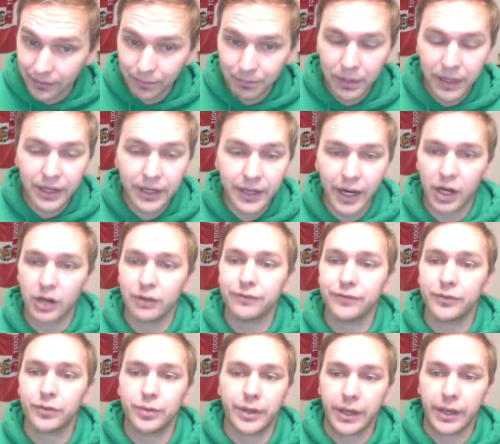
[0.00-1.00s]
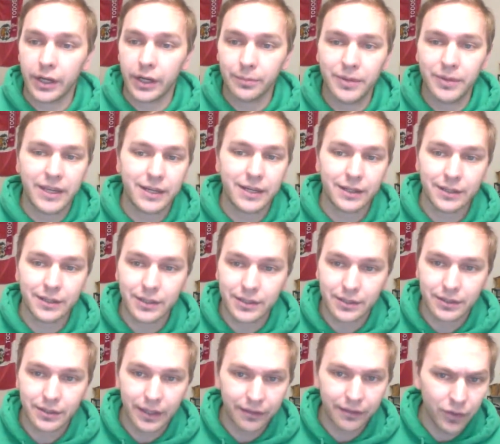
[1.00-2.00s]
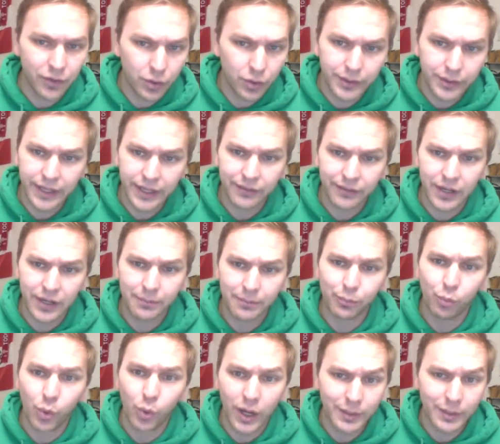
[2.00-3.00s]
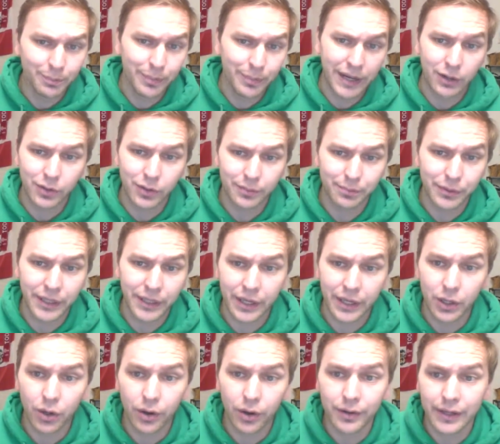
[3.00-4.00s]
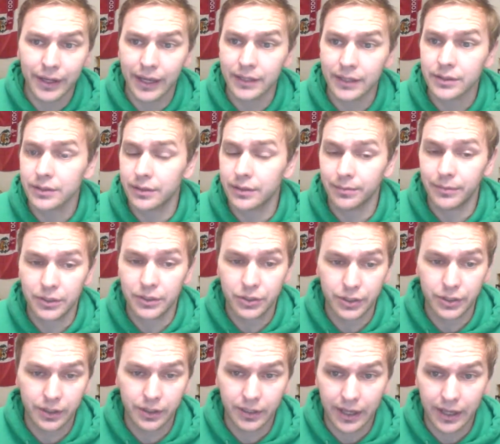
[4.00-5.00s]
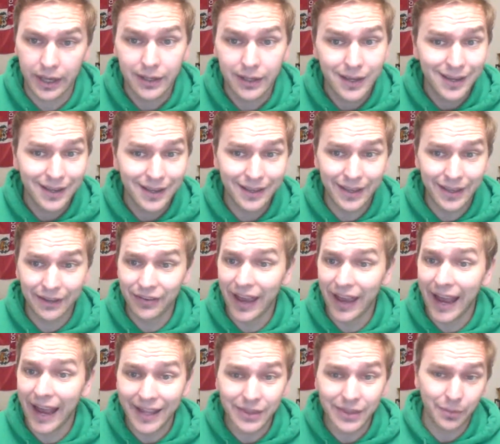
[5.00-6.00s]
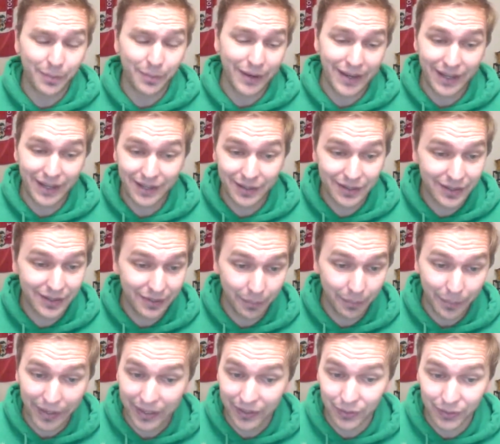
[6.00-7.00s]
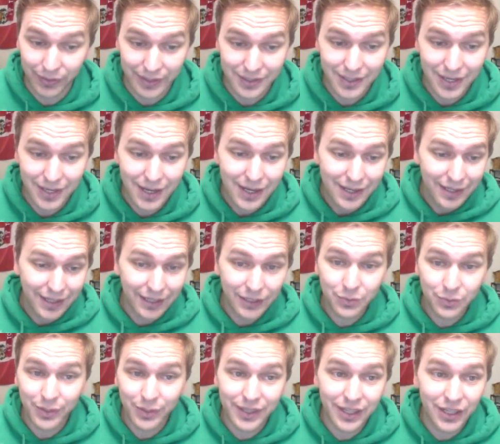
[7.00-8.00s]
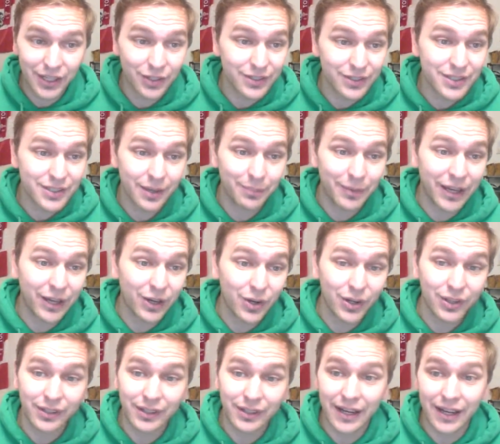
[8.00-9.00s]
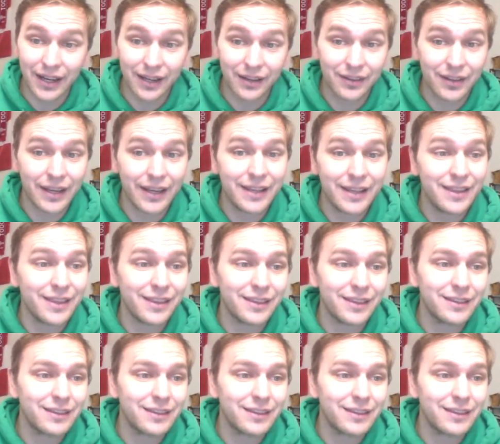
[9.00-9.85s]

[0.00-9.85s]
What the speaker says: be careful here because they've only given up 1 power play goal against them this year, and they've had the penalties. That's one thing you can say about Colorado. In